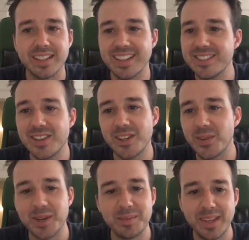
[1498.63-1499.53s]
That's all I
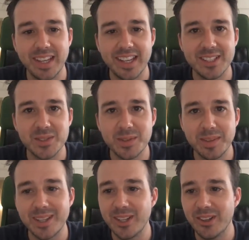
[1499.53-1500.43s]
want to be. I just want to be
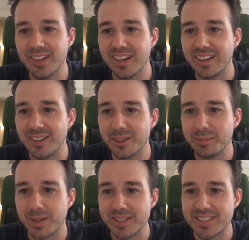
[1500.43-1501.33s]
cute and a good
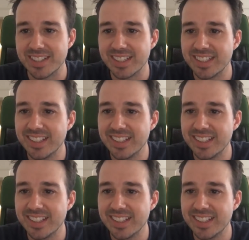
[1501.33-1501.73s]
person.